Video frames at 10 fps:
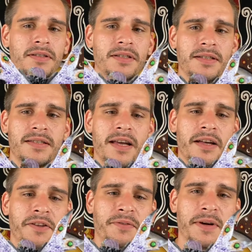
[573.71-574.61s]

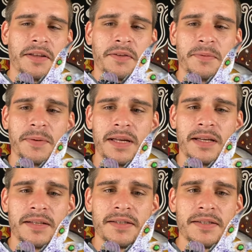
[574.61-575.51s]
detail throughout the
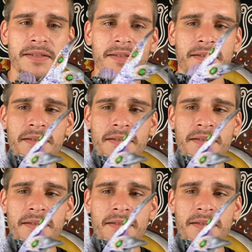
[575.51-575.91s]
wings,